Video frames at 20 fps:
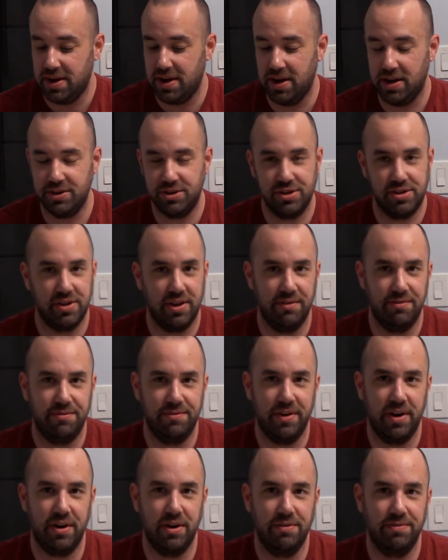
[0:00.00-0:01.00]
Just a
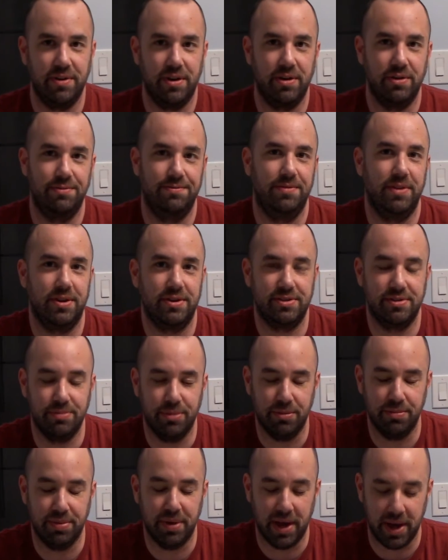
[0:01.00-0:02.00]
very, very
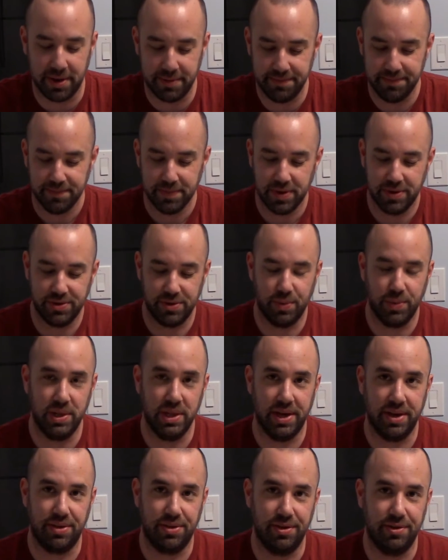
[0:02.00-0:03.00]
flexible plot. So we
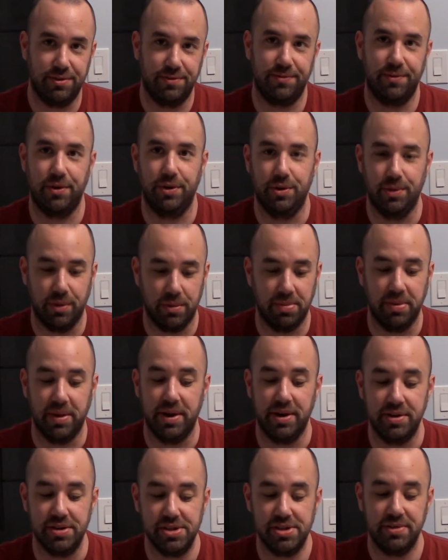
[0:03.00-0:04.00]
like this for newer
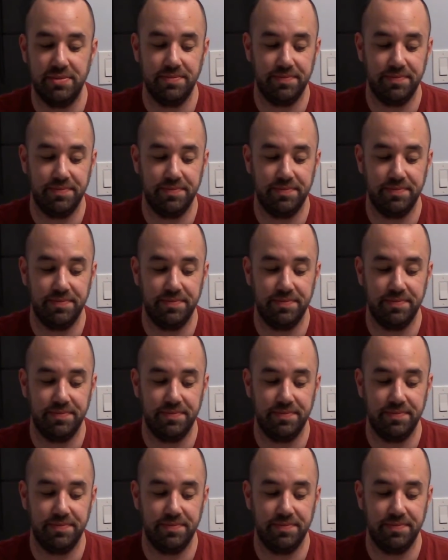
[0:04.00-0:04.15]
players.